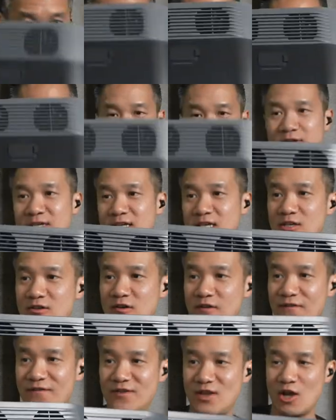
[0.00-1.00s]
is your
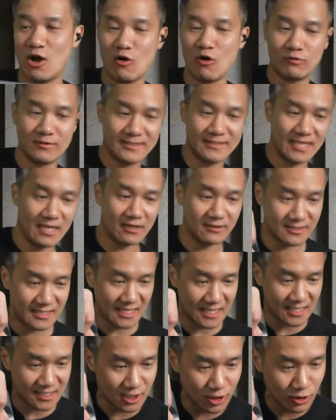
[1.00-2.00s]
EcoFlow
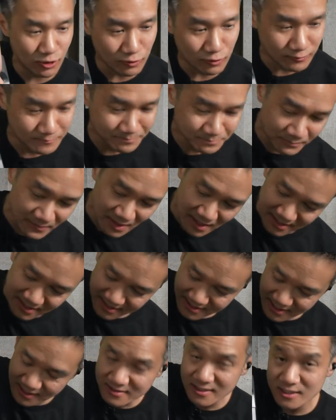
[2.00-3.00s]
Delta 2. The
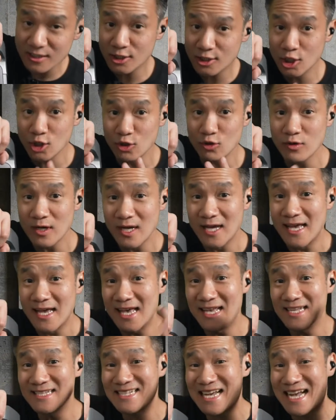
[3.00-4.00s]
Delta 2
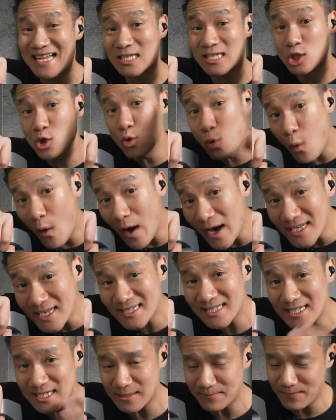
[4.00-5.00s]
is got twice
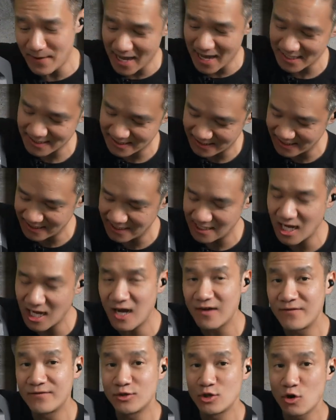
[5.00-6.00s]
the capacity
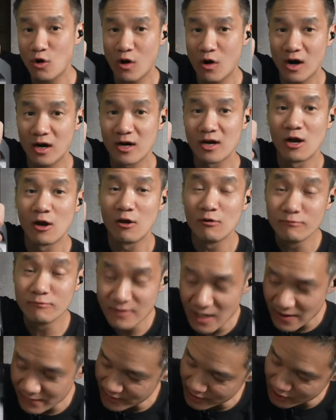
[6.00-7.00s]
of your
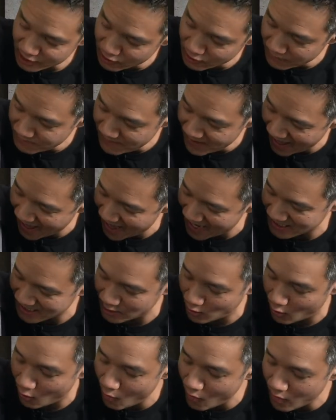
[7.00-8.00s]
River 2 Max,
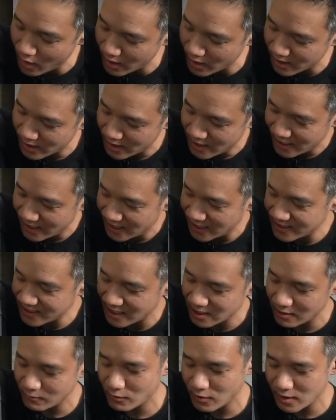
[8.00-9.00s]
or in
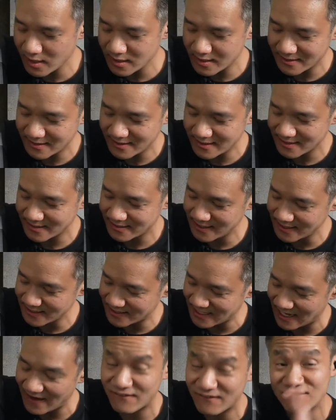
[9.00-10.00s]
other words, this thing's
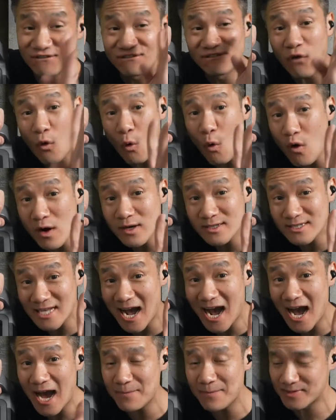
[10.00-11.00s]
got four
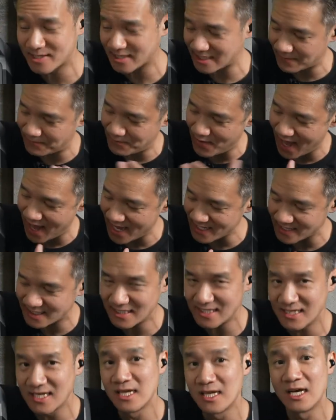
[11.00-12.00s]
times the
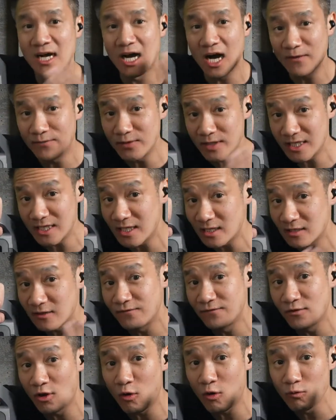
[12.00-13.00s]
capacity of your
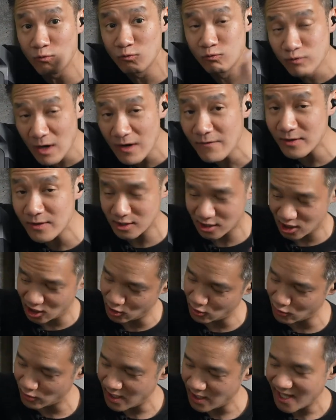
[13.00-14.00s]
EcoFlow River
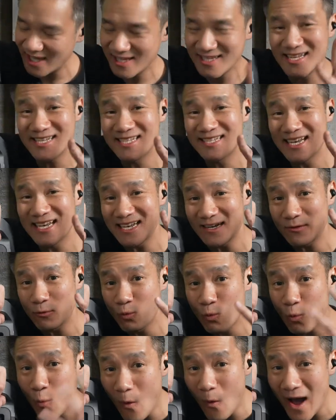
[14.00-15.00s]
2. This got
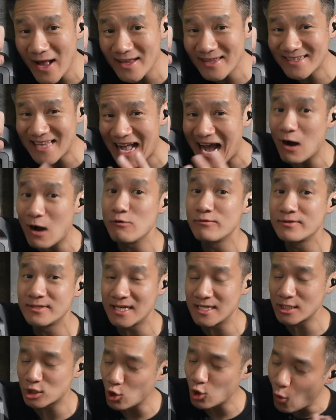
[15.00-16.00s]

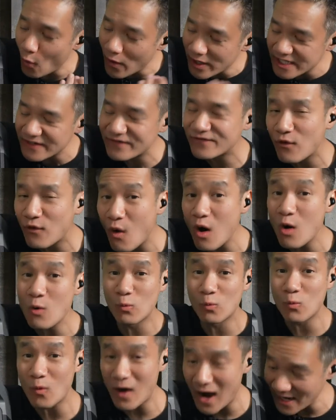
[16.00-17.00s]
1,024
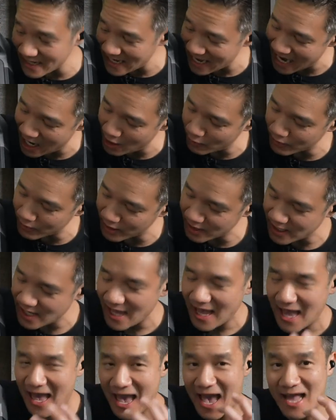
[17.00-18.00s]
watt hour,
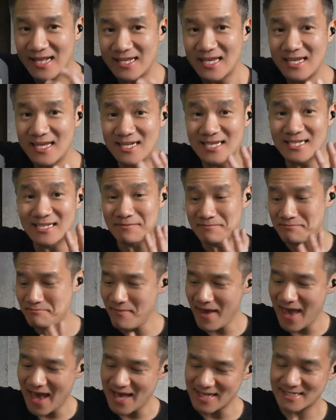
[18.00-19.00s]
and it is
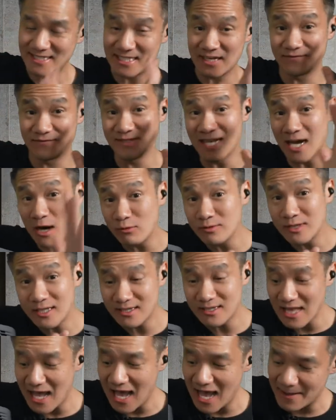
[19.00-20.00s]
massive. Not only
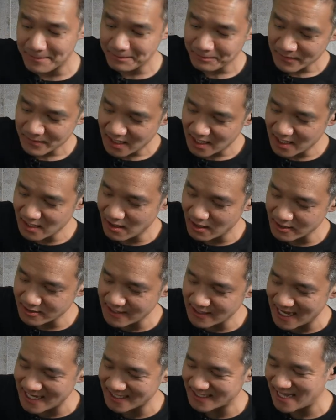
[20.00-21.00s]
that, it
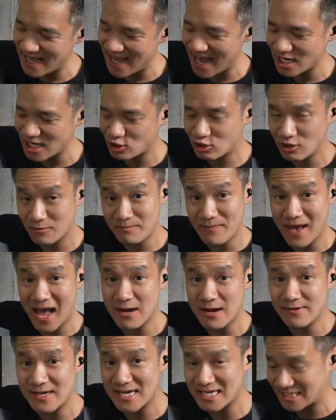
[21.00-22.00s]
also has the extra
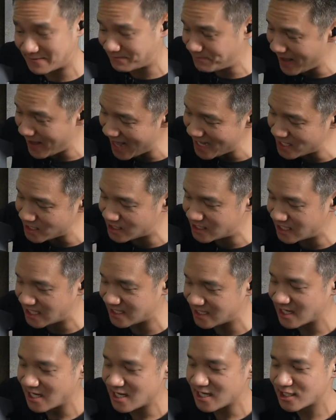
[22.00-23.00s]
battery
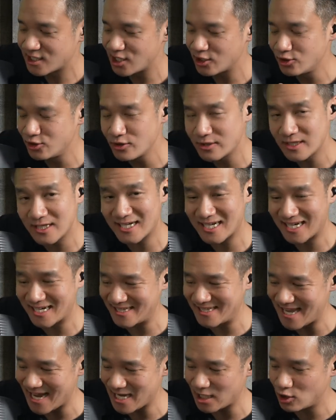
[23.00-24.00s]
expansion so you can
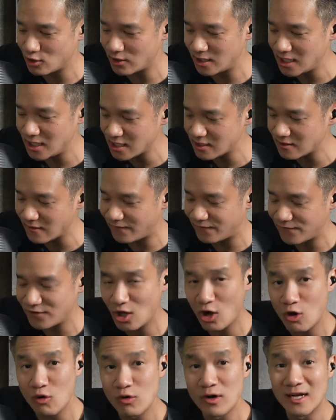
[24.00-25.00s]
connect your
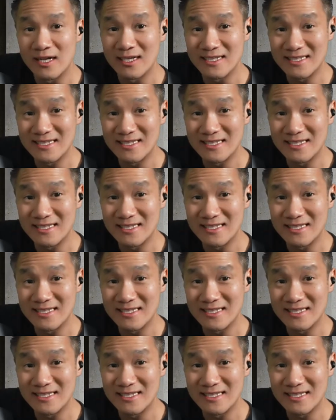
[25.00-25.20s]
EcoFlow